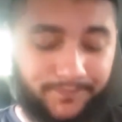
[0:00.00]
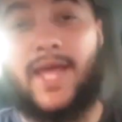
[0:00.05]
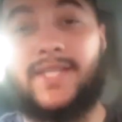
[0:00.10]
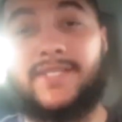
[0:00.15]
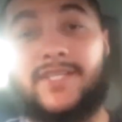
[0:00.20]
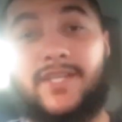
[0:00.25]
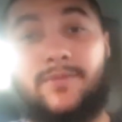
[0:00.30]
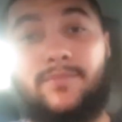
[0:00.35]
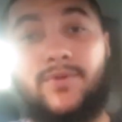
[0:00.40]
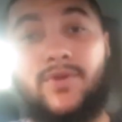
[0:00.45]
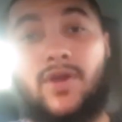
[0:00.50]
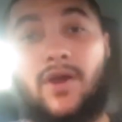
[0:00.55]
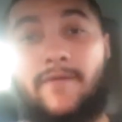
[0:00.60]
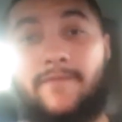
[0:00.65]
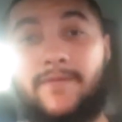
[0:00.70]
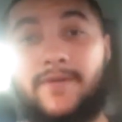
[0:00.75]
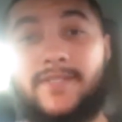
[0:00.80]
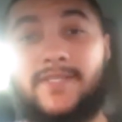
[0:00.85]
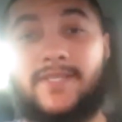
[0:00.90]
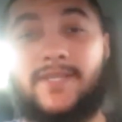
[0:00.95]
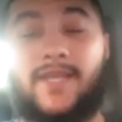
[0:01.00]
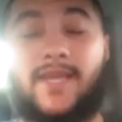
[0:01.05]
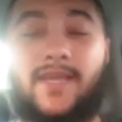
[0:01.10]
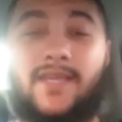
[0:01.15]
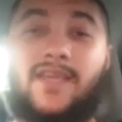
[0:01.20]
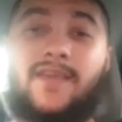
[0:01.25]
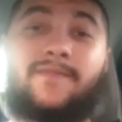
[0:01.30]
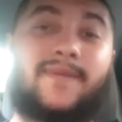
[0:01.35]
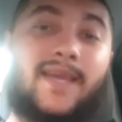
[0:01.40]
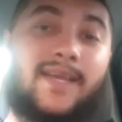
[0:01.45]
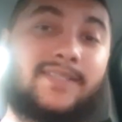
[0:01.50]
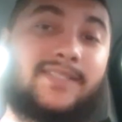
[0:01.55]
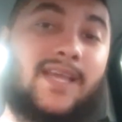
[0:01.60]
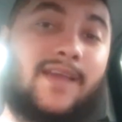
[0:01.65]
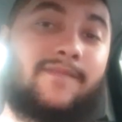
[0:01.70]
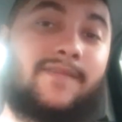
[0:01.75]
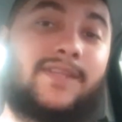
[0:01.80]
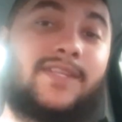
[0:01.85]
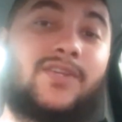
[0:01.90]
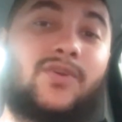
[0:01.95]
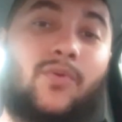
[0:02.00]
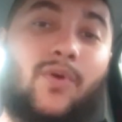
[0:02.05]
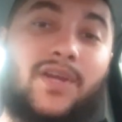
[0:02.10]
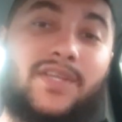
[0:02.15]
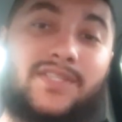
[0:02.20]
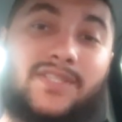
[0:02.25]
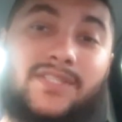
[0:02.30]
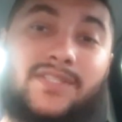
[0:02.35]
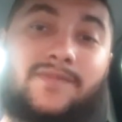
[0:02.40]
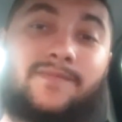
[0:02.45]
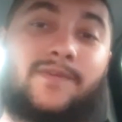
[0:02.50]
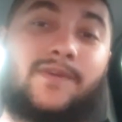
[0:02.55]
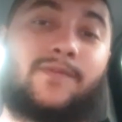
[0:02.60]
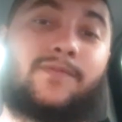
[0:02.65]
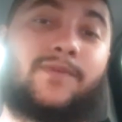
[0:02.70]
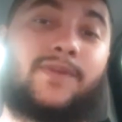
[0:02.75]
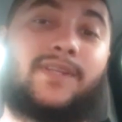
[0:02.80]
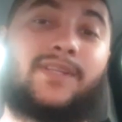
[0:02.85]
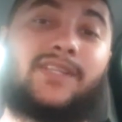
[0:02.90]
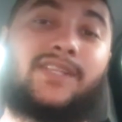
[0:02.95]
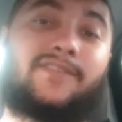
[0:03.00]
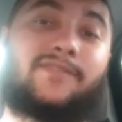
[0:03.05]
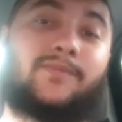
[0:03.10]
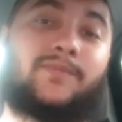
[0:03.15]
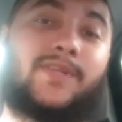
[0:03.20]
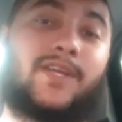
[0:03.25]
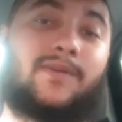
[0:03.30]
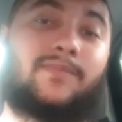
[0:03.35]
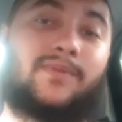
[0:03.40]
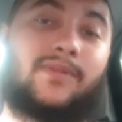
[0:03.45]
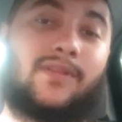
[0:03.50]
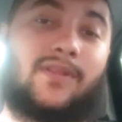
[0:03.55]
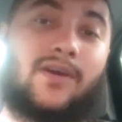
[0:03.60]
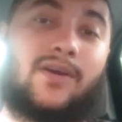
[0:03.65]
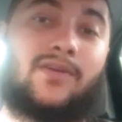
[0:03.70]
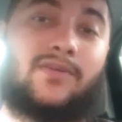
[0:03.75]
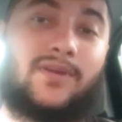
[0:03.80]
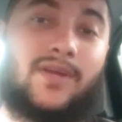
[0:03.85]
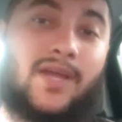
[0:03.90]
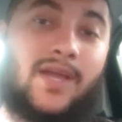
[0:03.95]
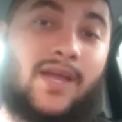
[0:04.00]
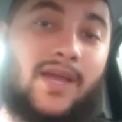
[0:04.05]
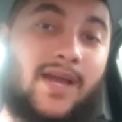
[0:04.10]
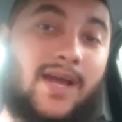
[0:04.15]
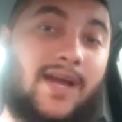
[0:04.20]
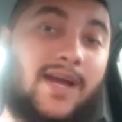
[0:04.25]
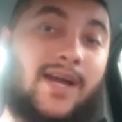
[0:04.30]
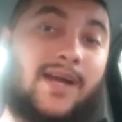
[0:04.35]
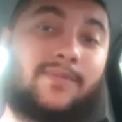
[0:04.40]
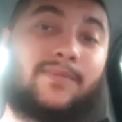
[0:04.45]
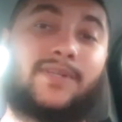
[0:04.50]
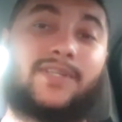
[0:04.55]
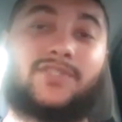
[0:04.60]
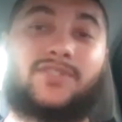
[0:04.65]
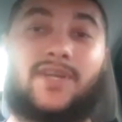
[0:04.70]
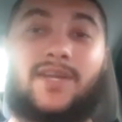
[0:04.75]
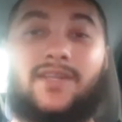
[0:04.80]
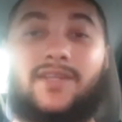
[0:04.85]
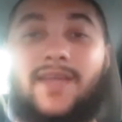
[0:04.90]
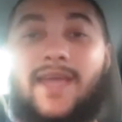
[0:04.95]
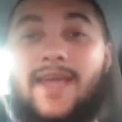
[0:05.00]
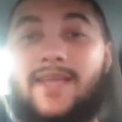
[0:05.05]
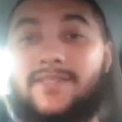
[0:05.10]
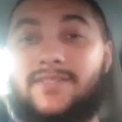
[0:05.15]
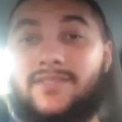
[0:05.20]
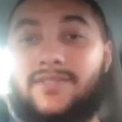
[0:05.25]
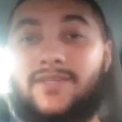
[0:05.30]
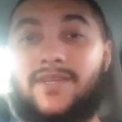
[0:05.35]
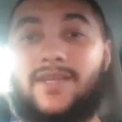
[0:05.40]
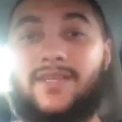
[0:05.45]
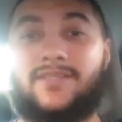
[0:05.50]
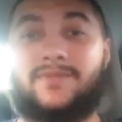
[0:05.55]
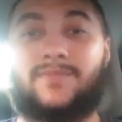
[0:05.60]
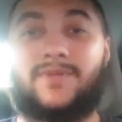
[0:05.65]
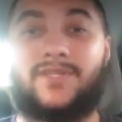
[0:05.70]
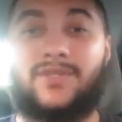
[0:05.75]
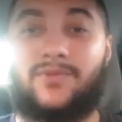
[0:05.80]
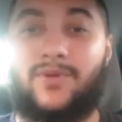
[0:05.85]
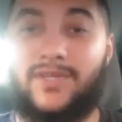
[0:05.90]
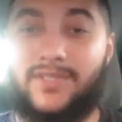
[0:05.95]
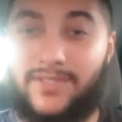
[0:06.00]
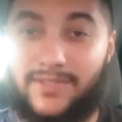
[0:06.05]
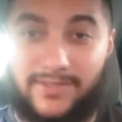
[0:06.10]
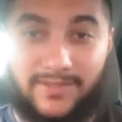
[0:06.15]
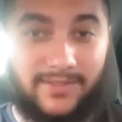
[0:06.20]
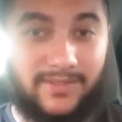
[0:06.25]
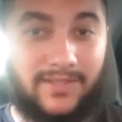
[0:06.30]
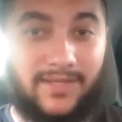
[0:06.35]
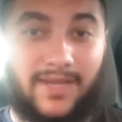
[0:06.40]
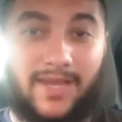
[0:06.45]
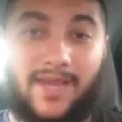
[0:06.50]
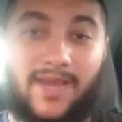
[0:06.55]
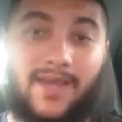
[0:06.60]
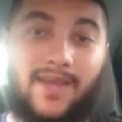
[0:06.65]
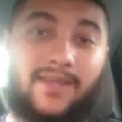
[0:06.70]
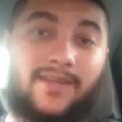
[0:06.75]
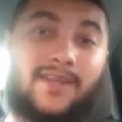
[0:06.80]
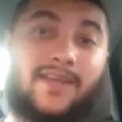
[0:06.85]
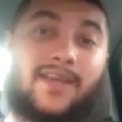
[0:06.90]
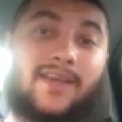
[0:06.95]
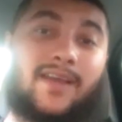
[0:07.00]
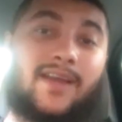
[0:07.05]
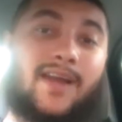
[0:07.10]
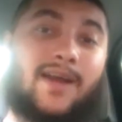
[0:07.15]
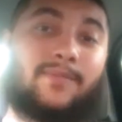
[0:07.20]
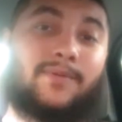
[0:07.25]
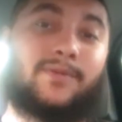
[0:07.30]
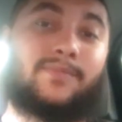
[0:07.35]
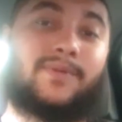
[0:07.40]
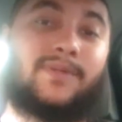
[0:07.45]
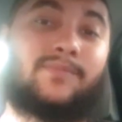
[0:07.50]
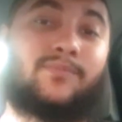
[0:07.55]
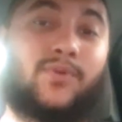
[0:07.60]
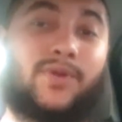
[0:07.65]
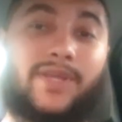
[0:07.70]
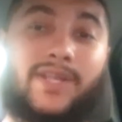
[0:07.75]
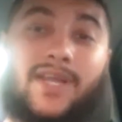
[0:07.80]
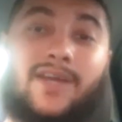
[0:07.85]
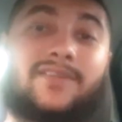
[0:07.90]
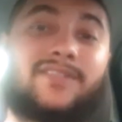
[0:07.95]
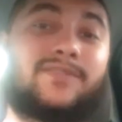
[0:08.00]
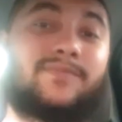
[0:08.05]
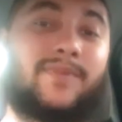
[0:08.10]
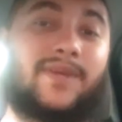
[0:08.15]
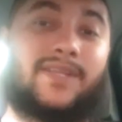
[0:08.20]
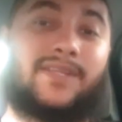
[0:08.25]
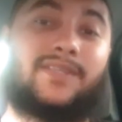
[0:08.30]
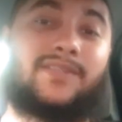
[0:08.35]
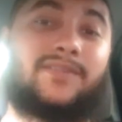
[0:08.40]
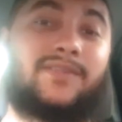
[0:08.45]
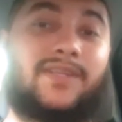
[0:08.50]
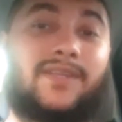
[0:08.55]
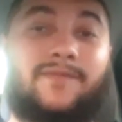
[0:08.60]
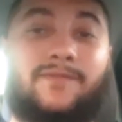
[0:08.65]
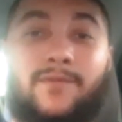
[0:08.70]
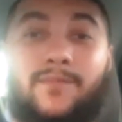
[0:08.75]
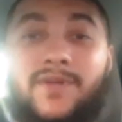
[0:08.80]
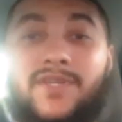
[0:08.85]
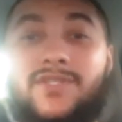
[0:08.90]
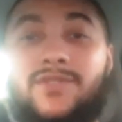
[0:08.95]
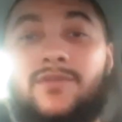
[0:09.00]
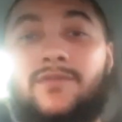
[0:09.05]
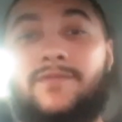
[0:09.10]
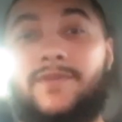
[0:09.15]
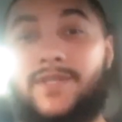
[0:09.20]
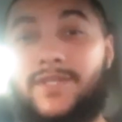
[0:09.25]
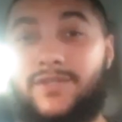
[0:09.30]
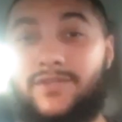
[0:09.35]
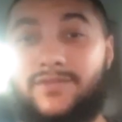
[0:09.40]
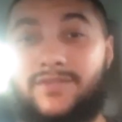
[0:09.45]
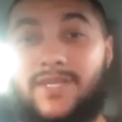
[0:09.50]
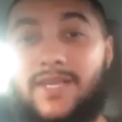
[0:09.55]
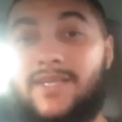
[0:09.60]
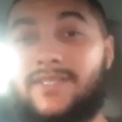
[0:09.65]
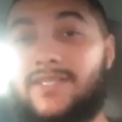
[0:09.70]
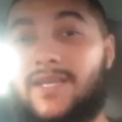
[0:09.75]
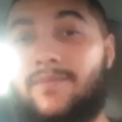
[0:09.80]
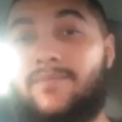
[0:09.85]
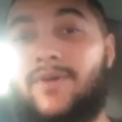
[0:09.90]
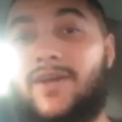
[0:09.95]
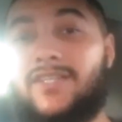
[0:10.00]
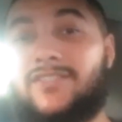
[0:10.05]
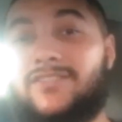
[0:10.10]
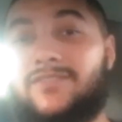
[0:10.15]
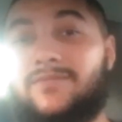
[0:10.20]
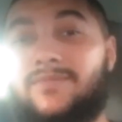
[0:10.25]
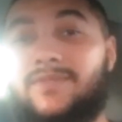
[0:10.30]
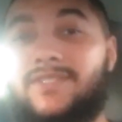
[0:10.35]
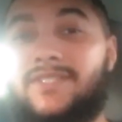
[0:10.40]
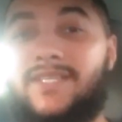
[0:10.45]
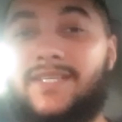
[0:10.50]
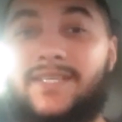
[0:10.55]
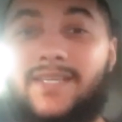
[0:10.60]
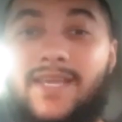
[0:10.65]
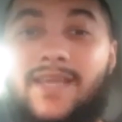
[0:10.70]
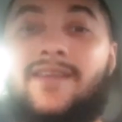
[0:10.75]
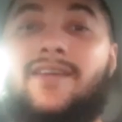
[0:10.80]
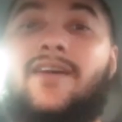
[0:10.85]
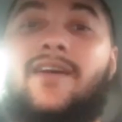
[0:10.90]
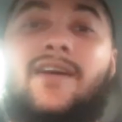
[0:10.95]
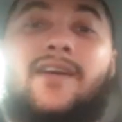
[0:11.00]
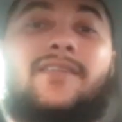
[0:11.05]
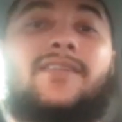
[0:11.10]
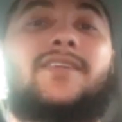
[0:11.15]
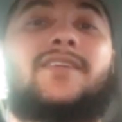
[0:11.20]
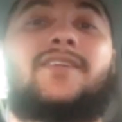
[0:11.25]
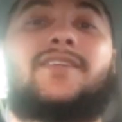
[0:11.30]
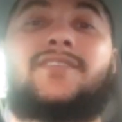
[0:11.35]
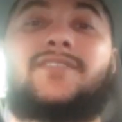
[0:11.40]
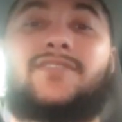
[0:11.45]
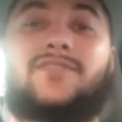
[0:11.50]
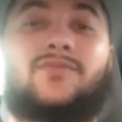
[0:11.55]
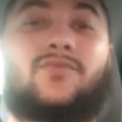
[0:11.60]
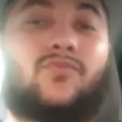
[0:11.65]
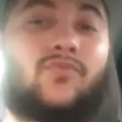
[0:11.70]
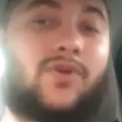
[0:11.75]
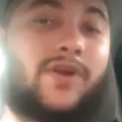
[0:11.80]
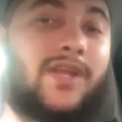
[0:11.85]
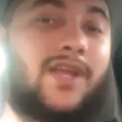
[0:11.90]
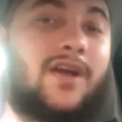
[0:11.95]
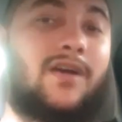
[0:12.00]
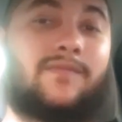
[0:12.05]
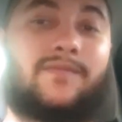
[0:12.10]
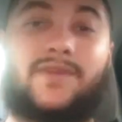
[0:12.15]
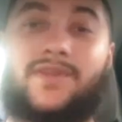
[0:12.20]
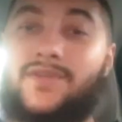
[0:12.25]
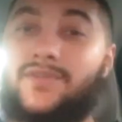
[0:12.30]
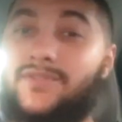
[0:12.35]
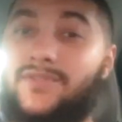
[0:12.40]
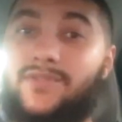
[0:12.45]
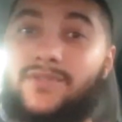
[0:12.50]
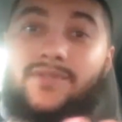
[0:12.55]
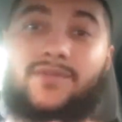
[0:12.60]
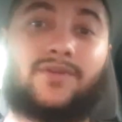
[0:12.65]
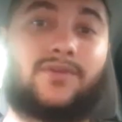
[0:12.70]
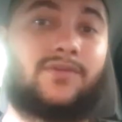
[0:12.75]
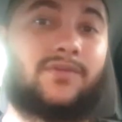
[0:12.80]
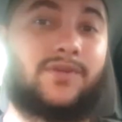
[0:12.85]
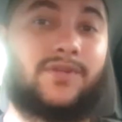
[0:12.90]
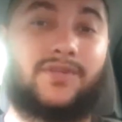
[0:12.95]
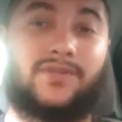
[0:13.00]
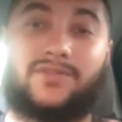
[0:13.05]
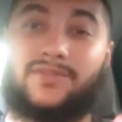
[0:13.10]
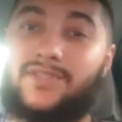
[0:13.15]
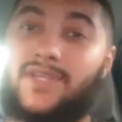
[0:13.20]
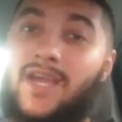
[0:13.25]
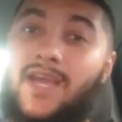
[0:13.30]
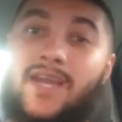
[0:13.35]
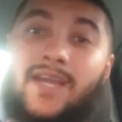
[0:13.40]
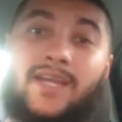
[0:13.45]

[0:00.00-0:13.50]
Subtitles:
That's gonna be all for today. If you guys have any questions, feel free to leave them down below. I'm gonna try to answer as many questions as I can. I'm gonna be bringing out as many informational videos as I possibly can get on here. So workout videos, tutorials,